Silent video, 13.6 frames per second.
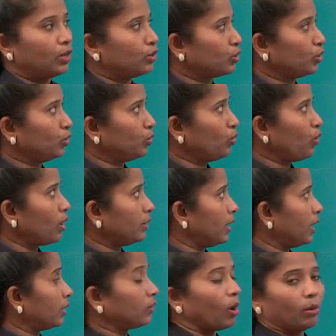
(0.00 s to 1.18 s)
So you know
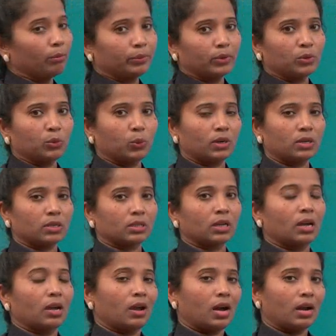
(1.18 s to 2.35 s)
that compound words
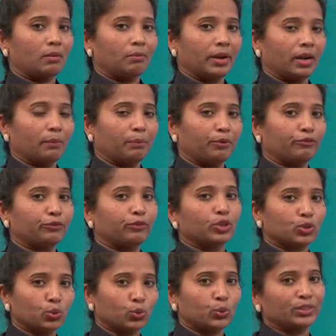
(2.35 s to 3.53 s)
are made up of
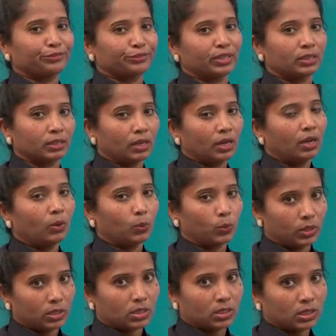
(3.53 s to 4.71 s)
two different
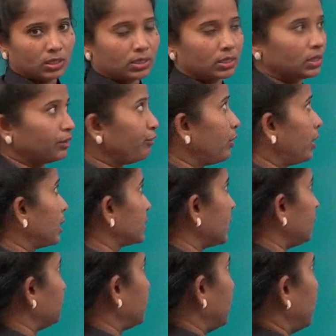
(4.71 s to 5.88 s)
words, isn't it? For
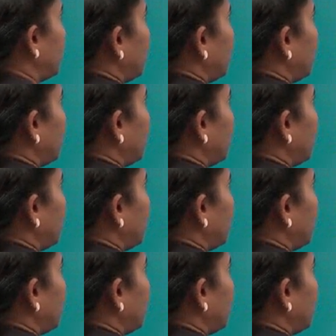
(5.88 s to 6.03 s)
example,